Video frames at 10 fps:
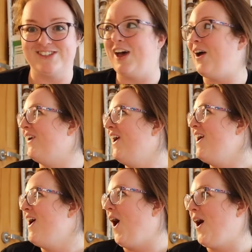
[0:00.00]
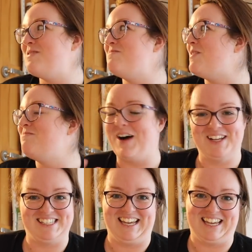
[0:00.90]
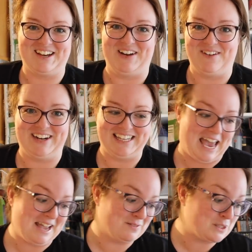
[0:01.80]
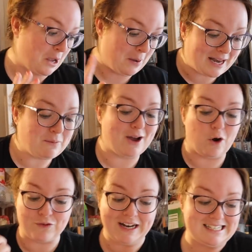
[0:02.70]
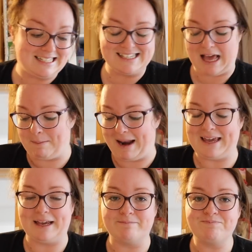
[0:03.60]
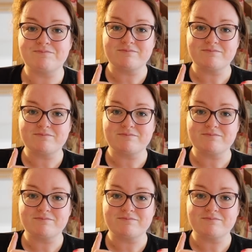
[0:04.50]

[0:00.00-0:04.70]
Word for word: So I'm buzzing about my game. So anyway, I got really addicted to that playing.